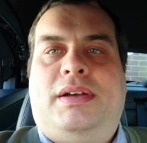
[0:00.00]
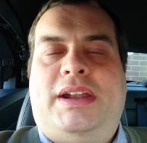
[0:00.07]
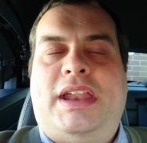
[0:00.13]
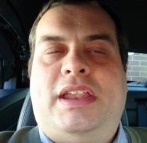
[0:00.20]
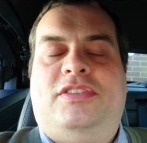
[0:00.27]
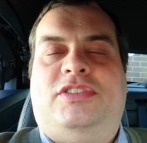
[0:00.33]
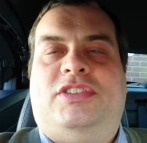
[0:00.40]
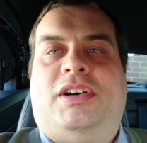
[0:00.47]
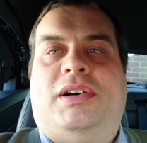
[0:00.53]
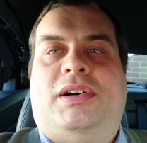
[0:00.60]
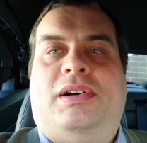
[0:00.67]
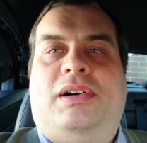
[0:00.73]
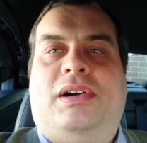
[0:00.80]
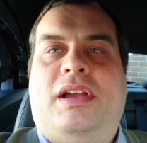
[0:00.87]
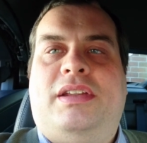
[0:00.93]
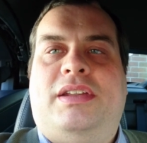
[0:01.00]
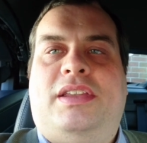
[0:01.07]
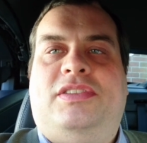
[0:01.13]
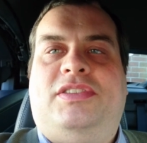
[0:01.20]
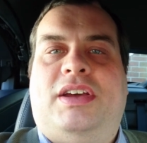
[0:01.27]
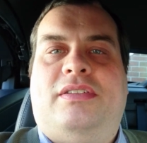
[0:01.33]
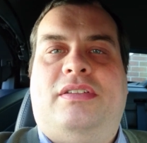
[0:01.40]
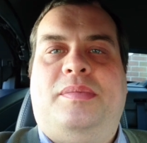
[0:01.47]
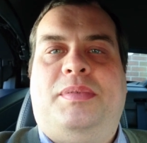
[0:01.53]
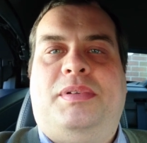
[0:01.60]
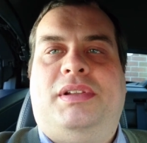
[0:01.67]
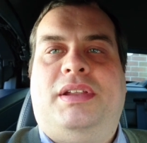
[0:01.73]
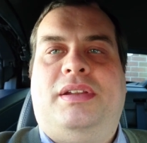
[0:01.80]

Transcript: And it's dark and it's terrible.